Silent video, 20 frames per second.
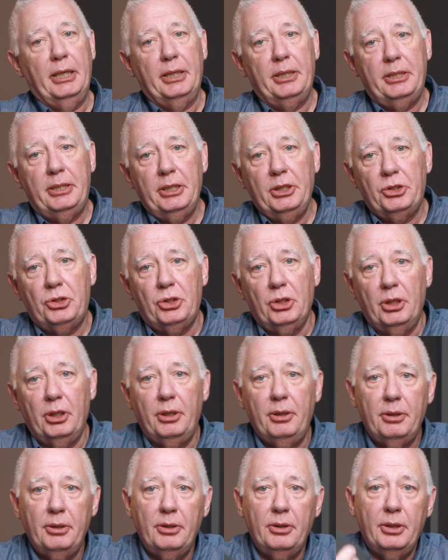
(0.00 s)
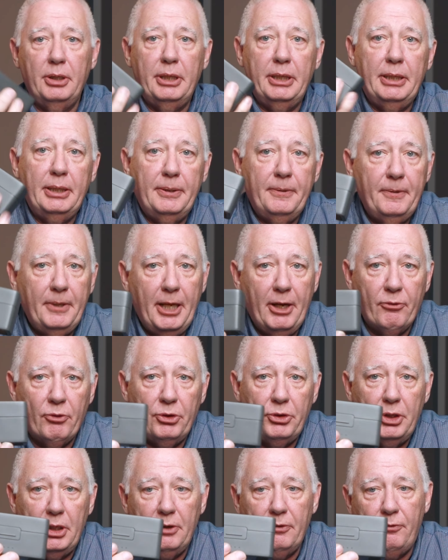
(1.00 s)
in addition,
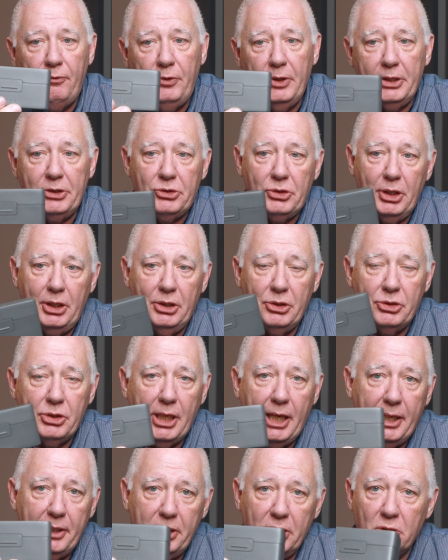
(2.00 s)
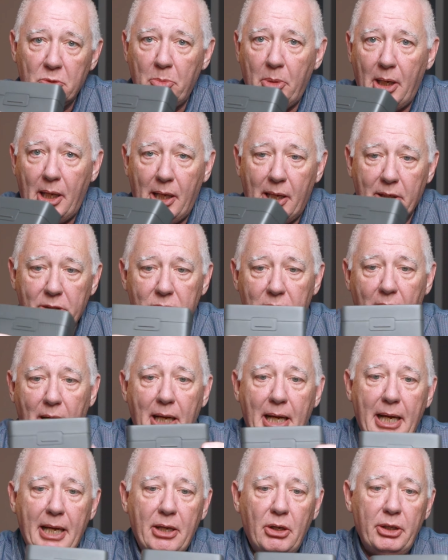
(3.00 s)
everything fits inside this box. Now,
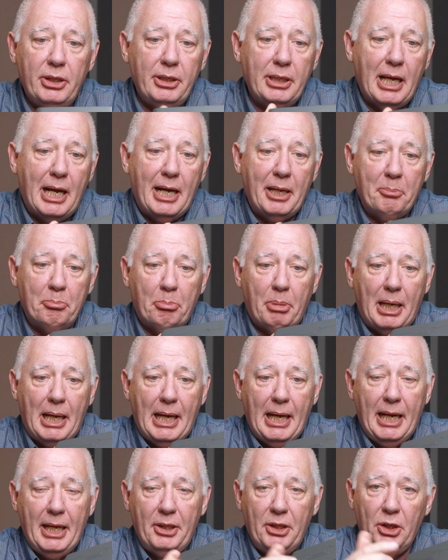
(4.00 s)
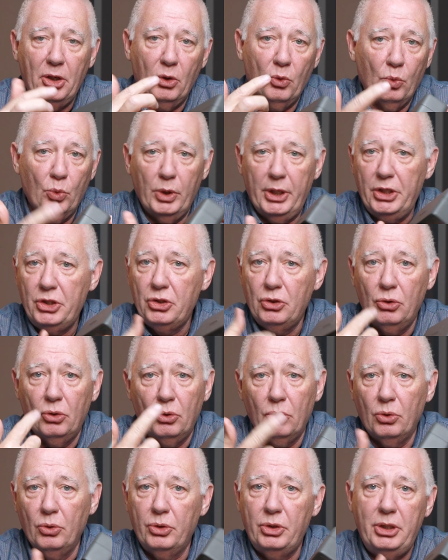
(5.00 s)
I did not buy the
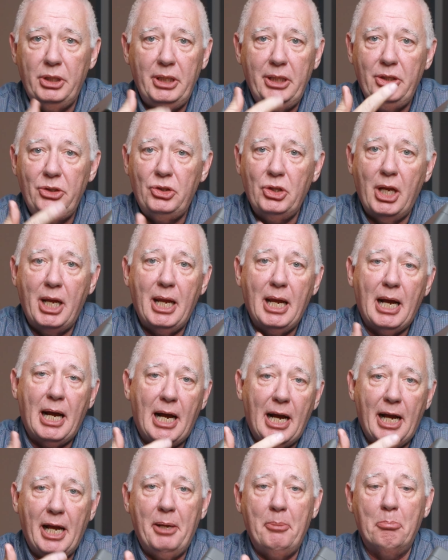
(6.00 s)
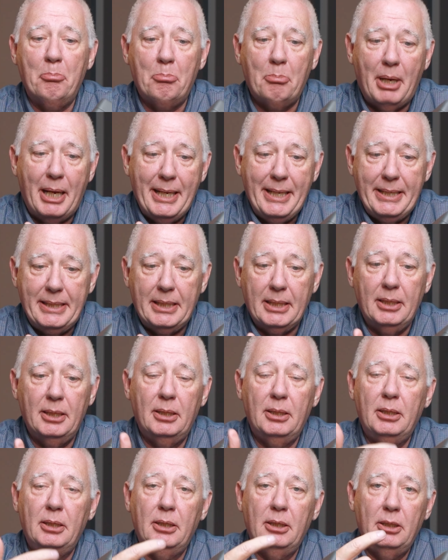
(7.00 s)
original DJI Mic
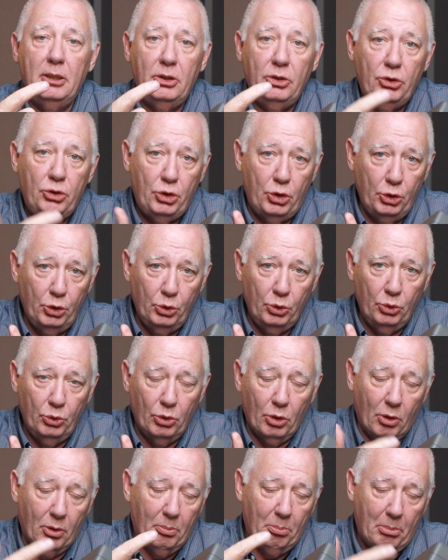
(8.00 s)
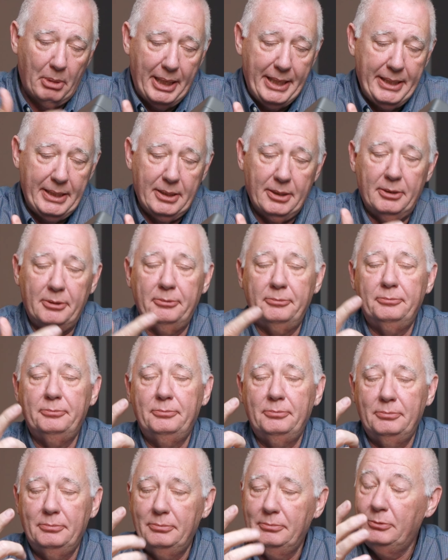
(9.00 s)
2 or Mic
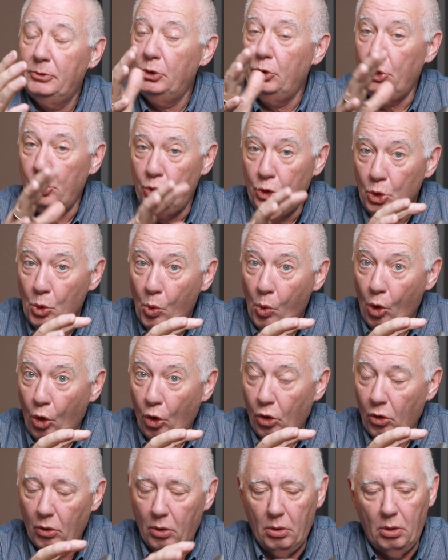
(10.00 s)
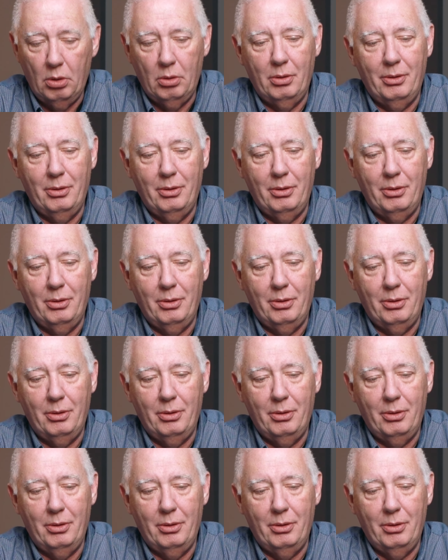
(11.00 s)
Dual,